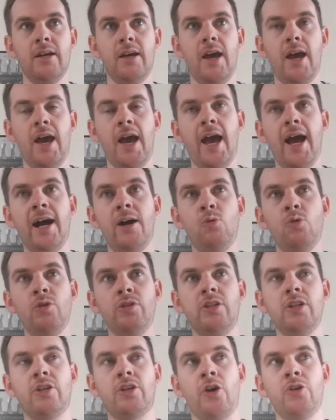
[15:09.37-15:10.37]
how
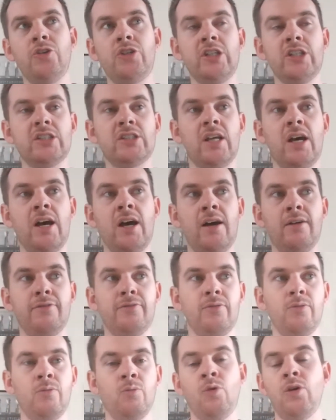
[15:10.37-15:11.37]
would the coaching
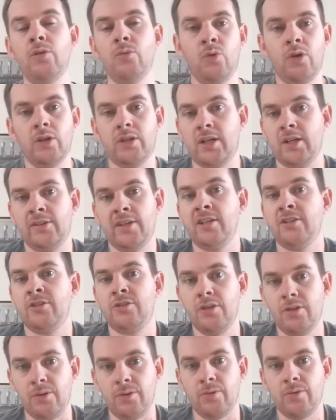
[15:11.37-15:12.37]
staff what what can they
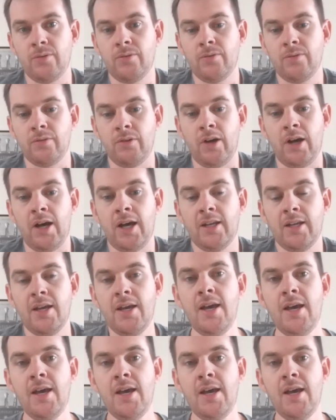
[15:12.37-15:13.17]
do, right?